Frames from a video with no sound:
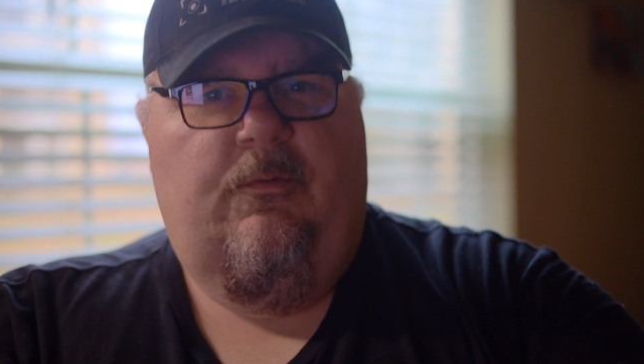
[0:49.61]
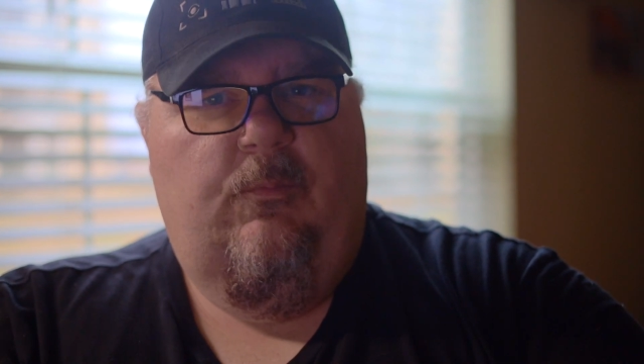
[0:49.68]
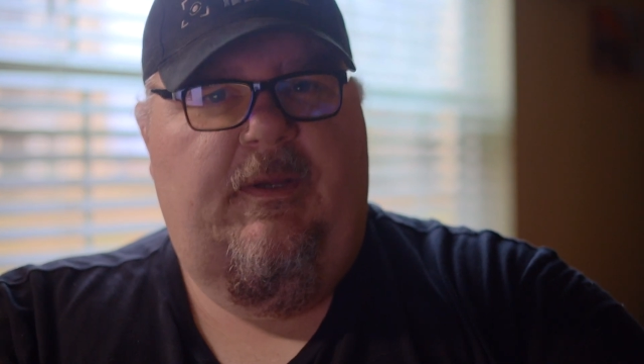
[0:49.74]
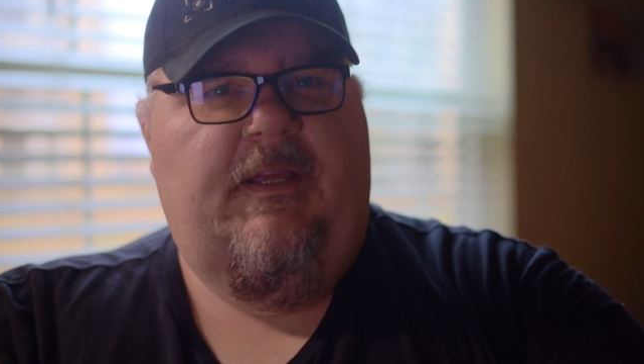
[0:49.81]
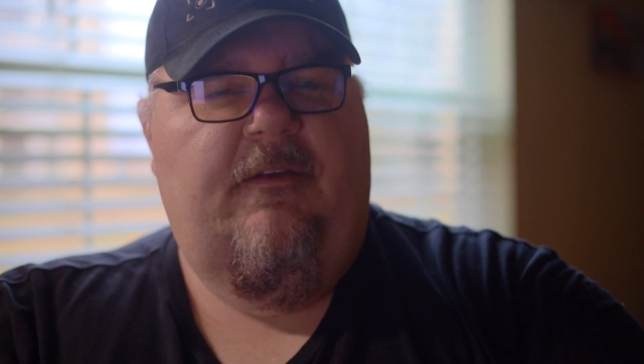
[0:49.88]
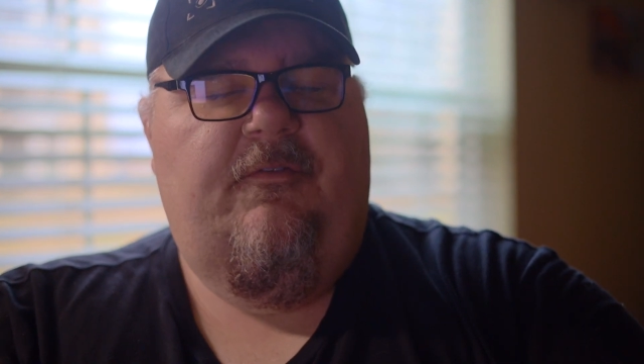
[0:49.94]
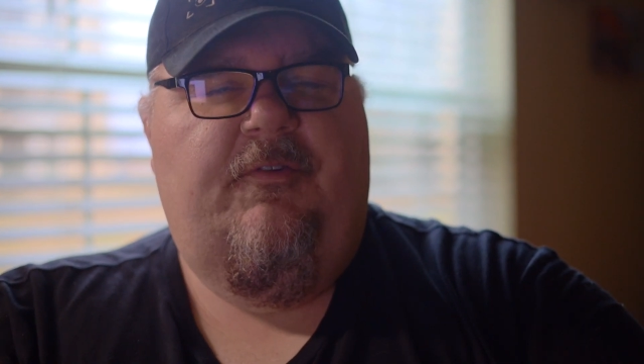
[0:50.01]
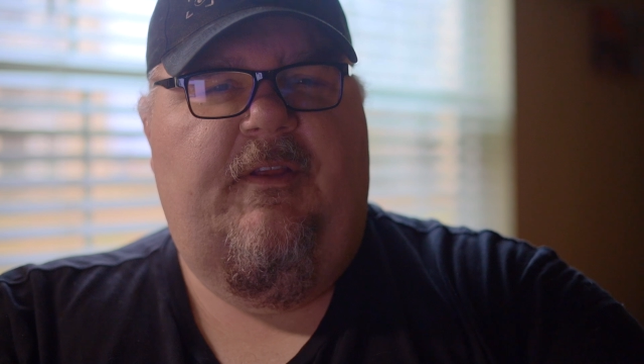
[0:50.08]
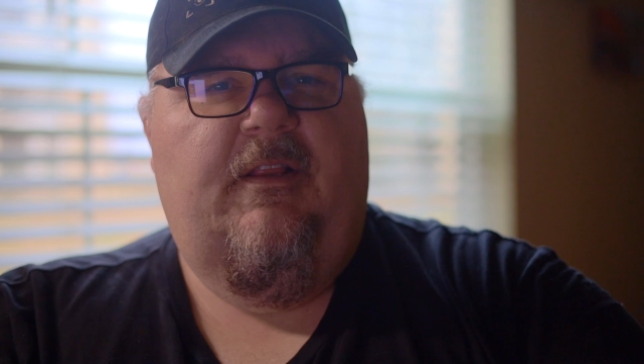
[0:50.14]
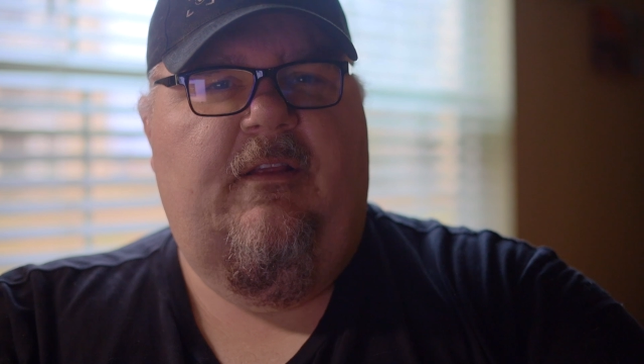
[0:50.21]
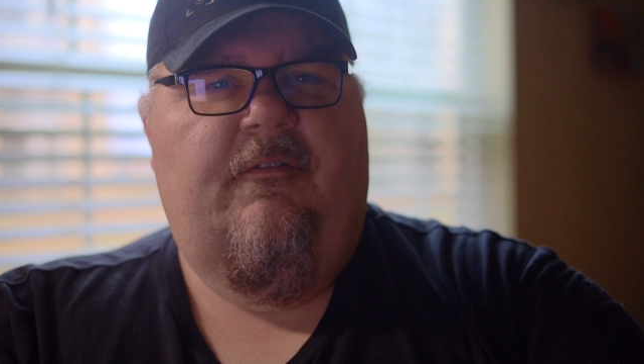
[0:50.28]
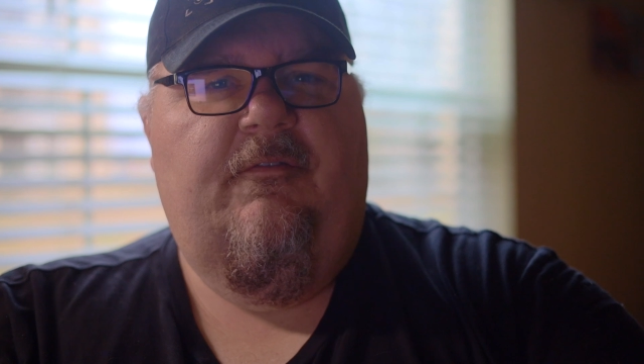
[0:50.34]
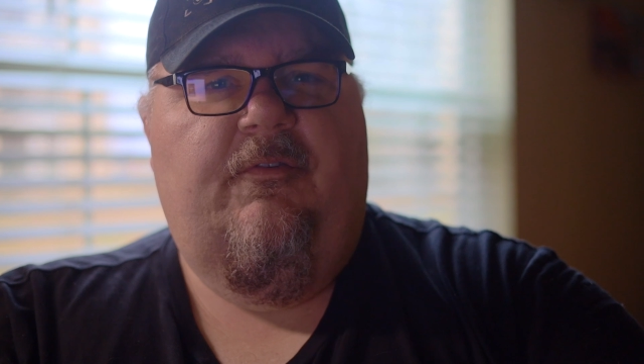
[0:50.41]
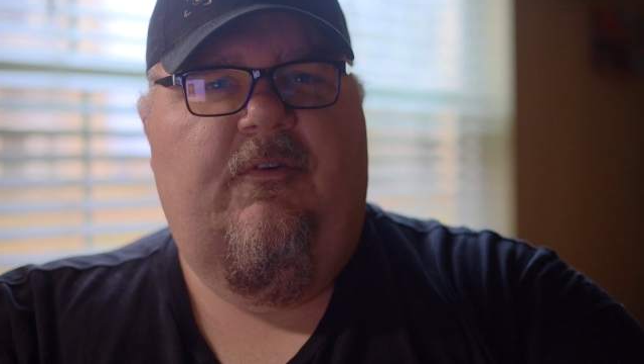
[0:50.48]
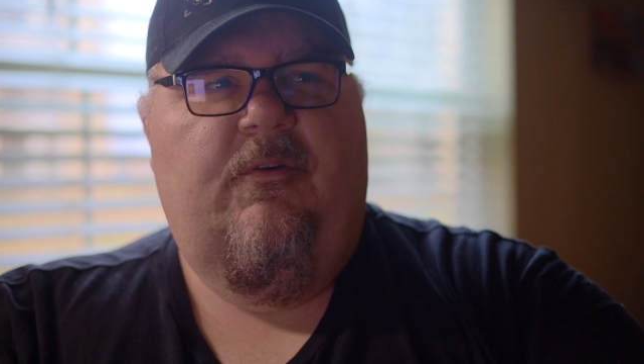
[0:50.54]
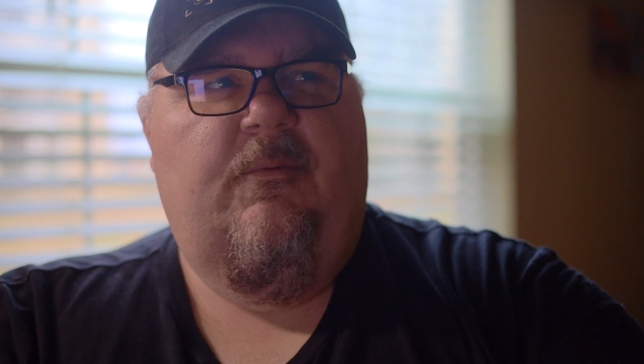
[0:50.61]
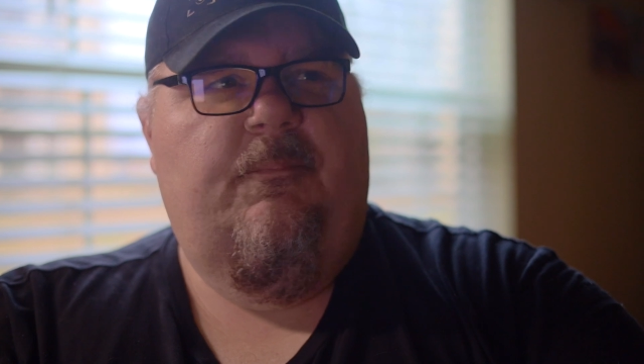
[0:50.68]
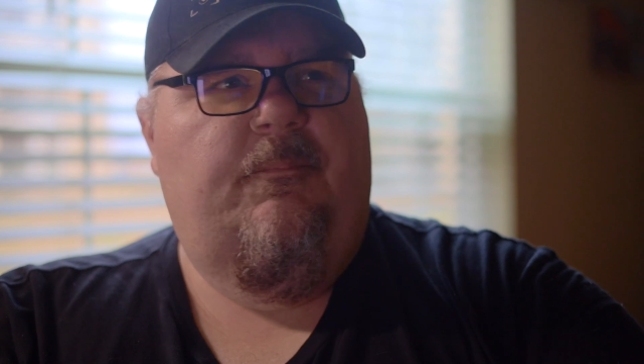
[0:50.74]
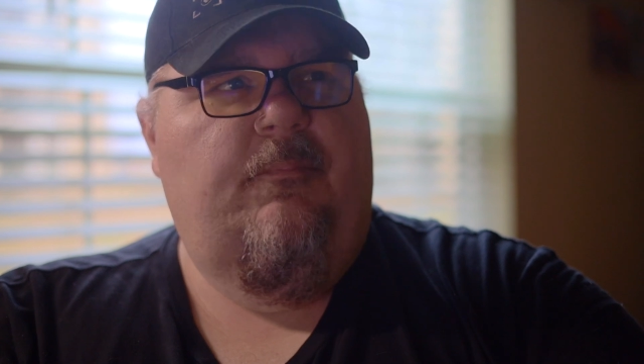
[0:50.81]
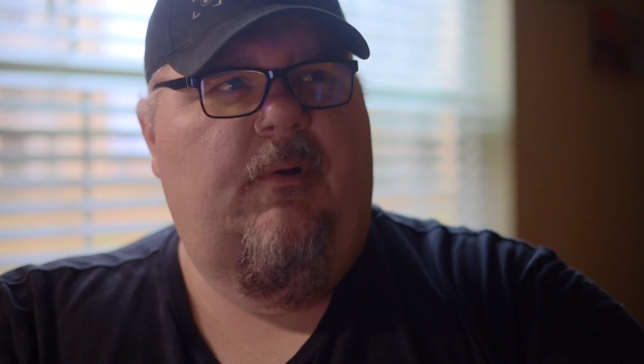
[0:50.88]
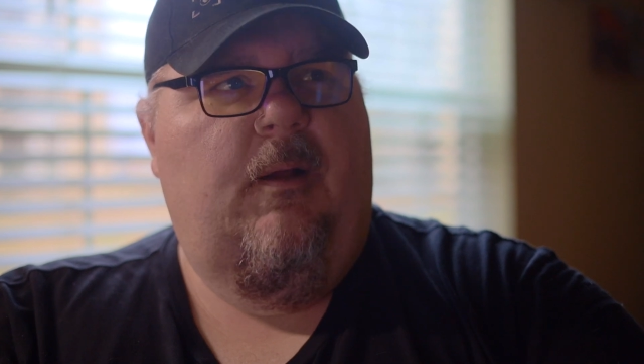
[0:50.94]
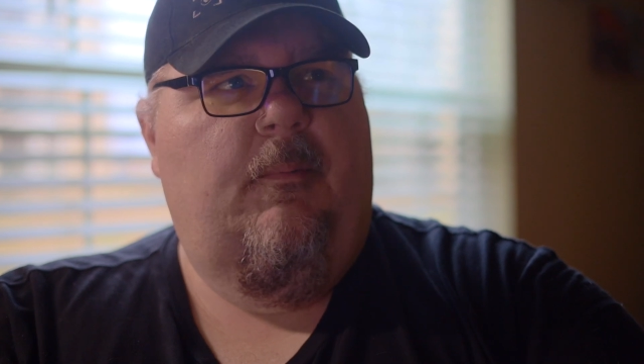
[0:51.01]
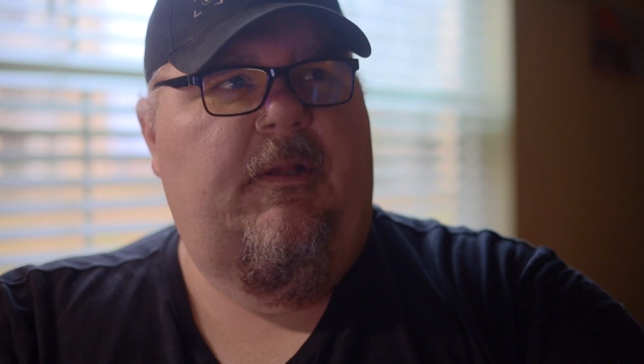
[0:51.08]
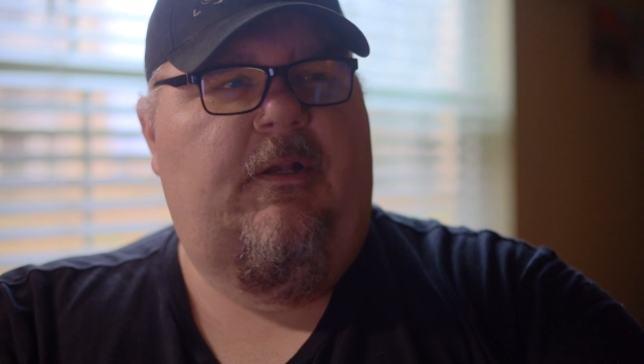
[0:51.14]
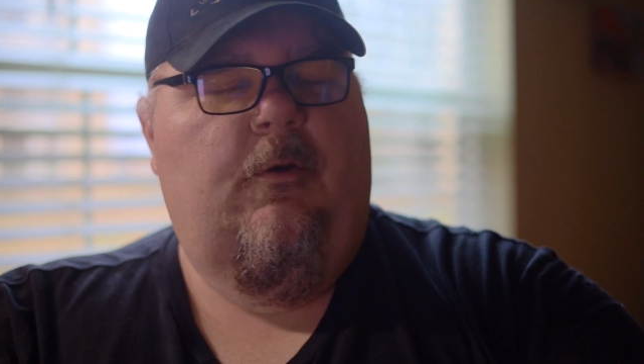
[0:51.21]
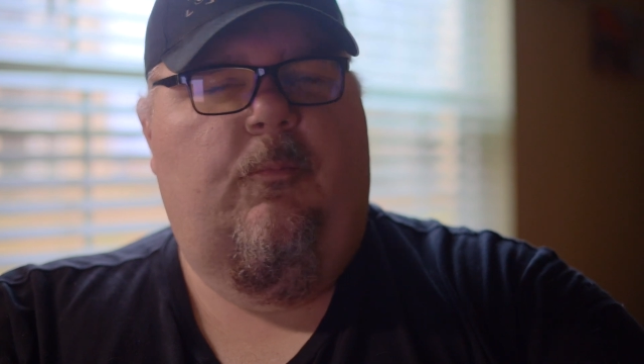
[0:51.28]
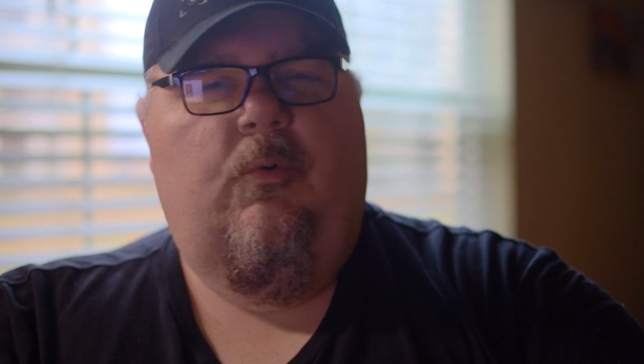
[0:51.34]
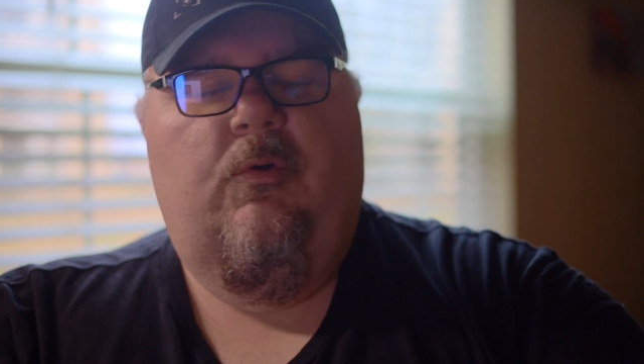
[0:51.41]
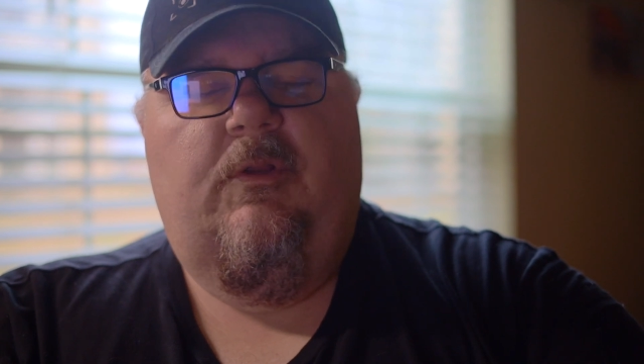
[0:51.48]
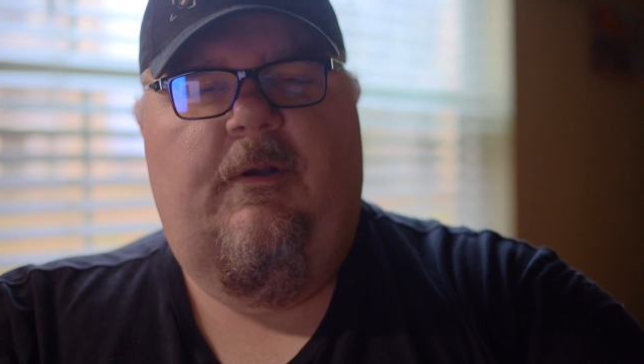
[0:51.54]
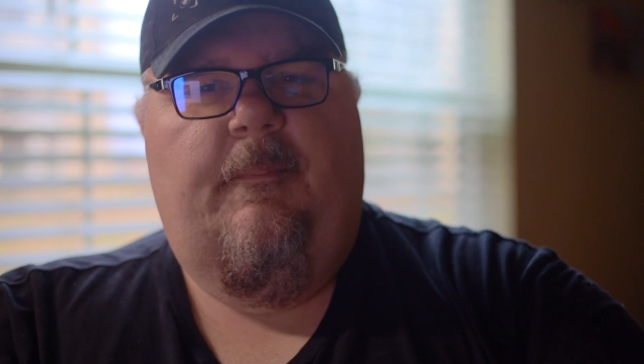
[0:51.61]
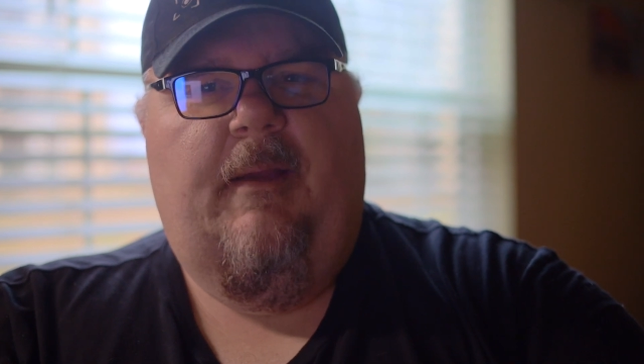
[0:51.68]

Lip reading: And we could feel it for probably no more than